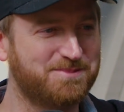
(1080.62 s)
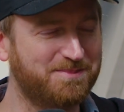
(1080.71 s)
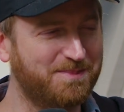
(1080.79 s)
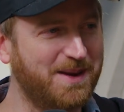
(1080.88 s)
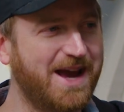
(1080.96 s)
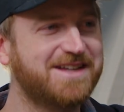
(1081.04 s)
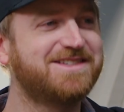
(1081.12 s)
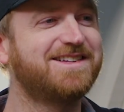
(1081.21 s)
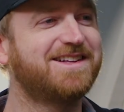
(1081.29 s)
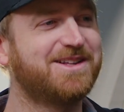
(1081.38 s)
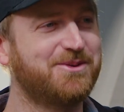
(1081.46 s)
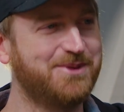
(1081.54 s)
best
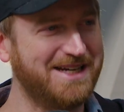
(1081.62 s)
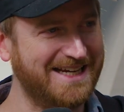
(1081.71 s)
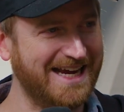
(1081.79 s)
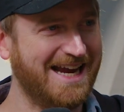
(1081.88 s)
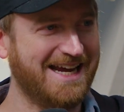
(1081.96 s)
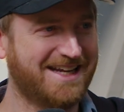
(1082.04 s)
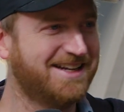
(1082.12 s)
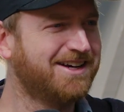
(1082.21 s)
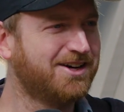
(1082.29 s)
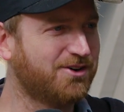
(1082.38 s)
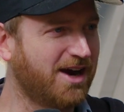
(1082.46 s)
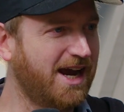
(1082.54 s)
that we can,
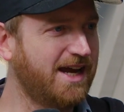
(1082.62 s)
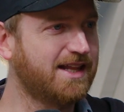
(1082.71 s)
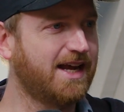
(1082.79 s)
right?